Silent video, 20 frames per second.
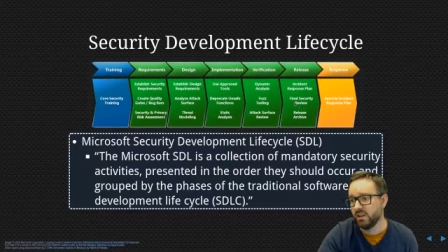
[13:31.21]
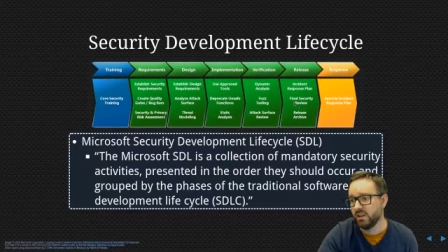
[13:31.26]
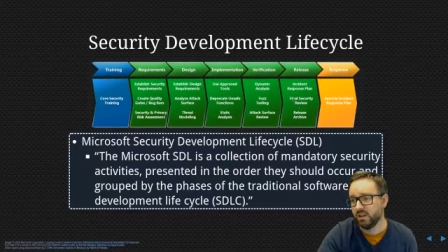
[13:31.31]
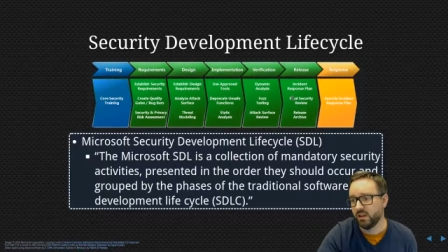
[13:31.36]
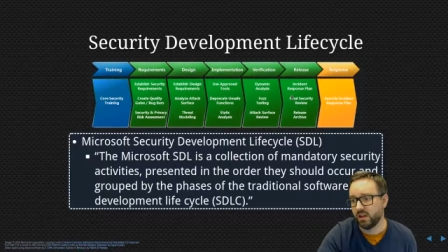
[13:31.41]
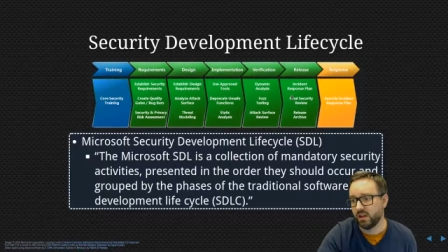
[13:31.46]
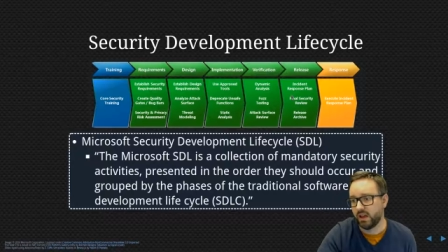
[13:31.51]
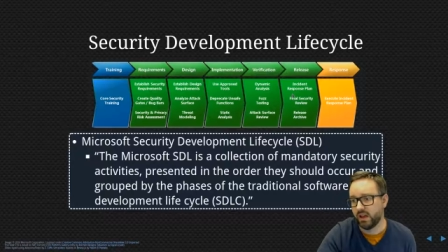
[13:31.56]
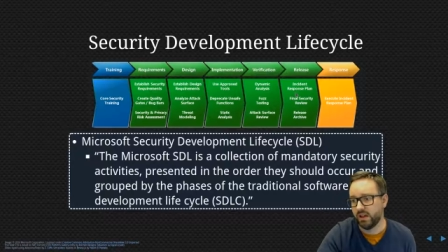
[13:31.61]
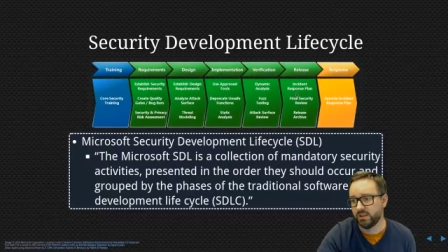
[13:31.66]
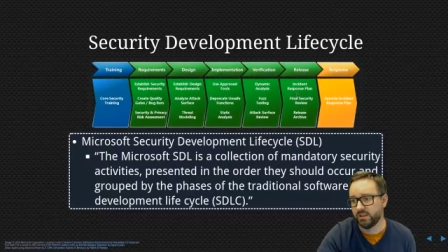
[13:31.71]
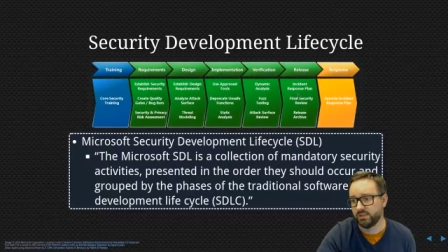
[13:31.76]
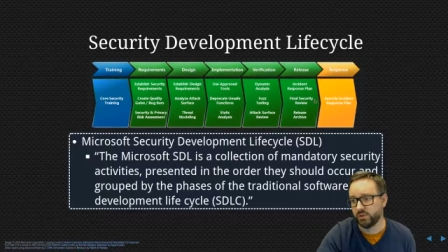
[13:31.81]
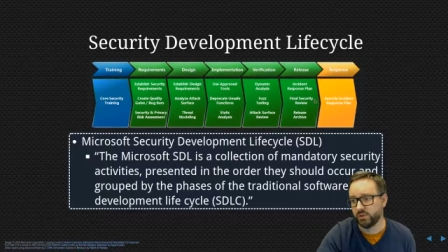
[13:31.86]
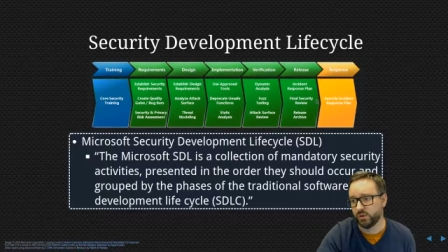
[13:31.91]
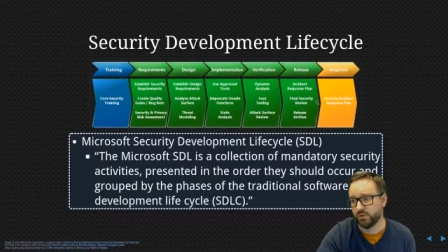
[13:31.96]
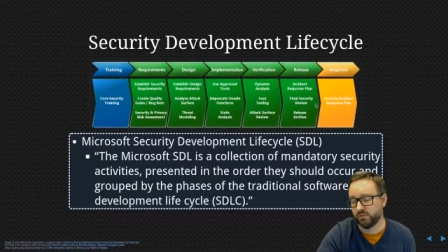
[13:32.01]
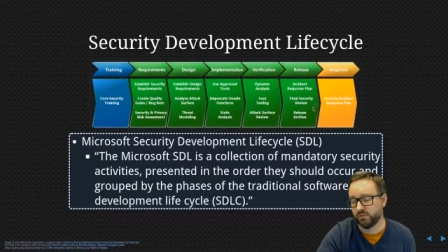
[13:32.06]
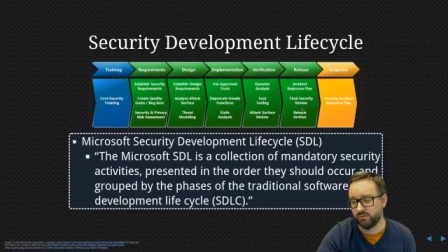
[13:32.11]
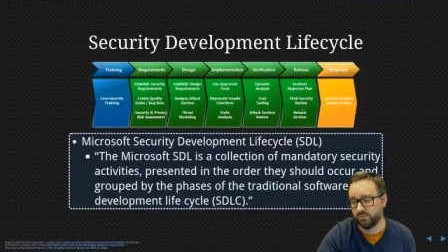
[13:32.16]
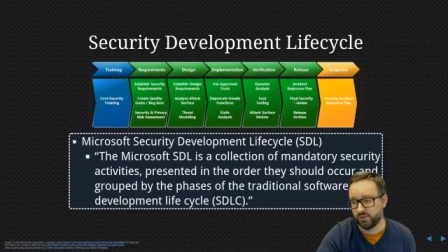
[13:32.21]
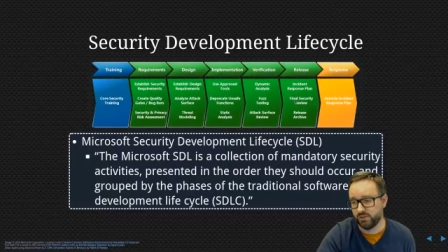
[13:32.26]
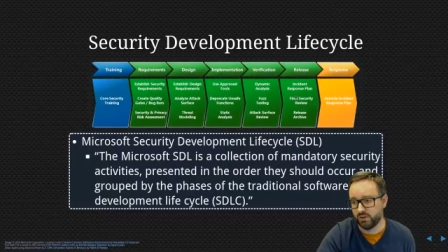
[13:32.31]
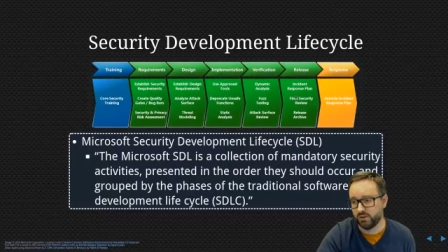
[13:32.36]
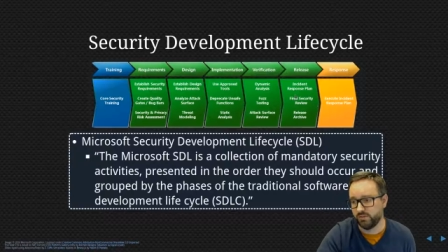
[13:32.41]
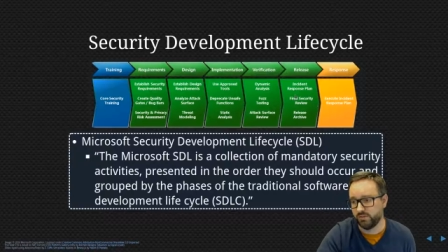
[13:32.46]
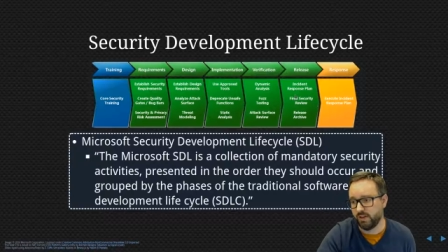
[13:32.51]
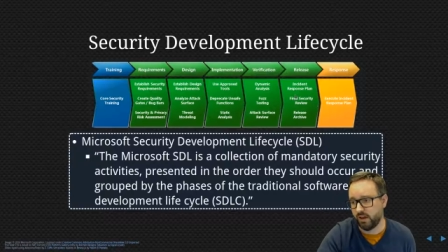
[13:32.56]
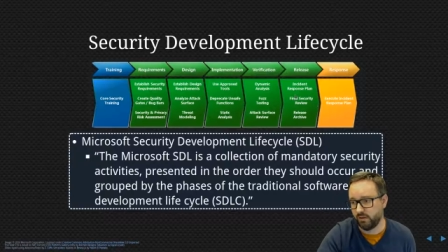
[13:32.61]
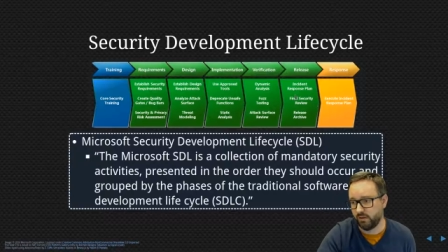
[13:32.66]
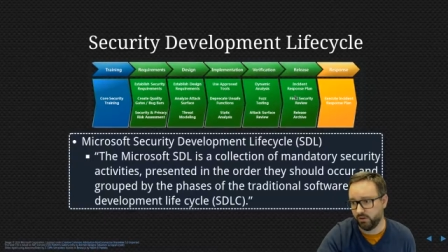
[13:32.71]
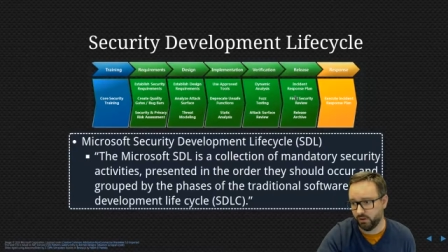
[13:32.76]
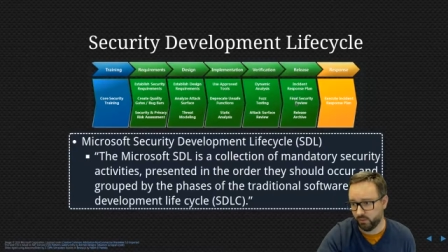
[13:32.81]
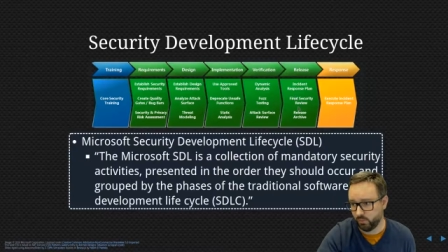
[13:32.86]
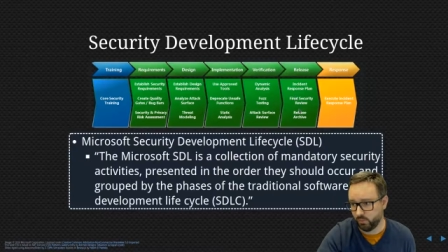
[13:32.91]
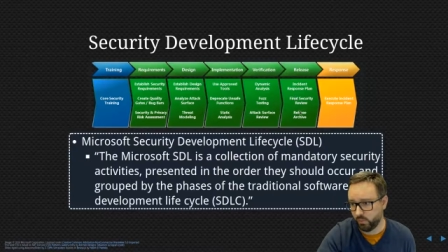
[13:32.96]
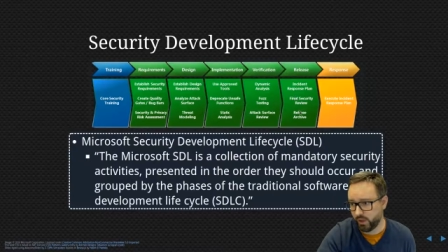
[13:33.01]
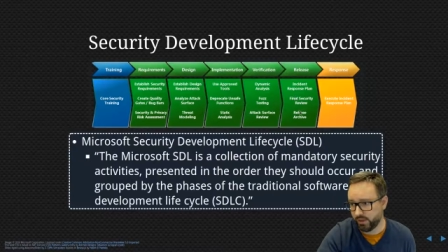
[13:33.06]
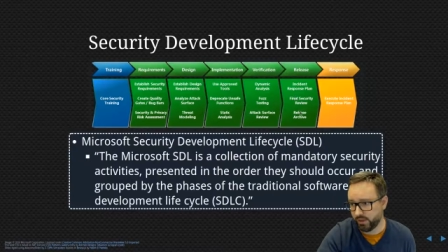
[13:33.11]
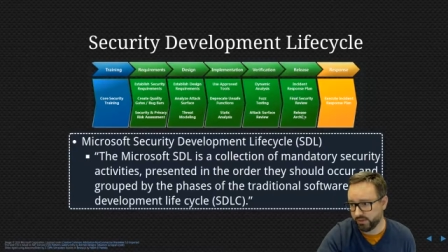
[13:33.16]
and uh, do a review of how it all
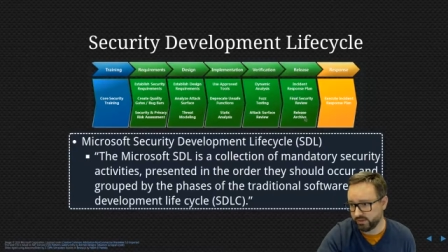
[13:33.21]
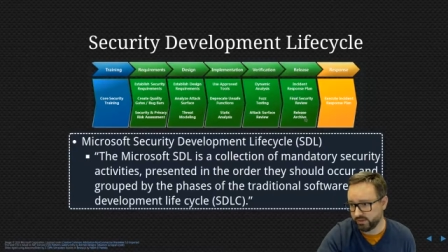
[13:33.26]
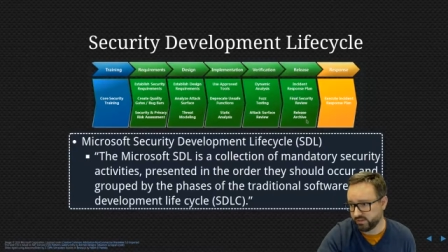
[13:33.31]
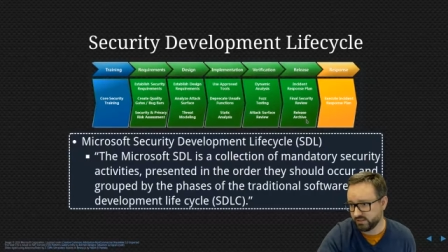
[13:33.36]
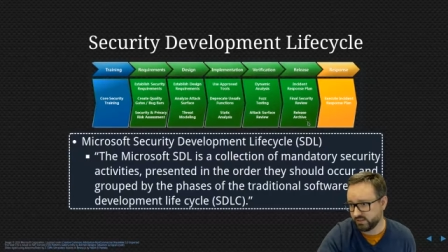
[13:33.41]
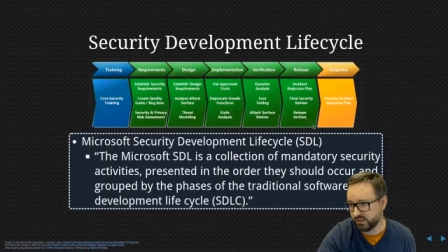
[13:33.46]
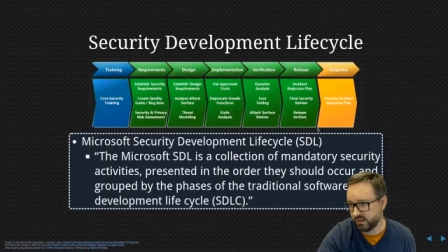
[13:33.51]
went,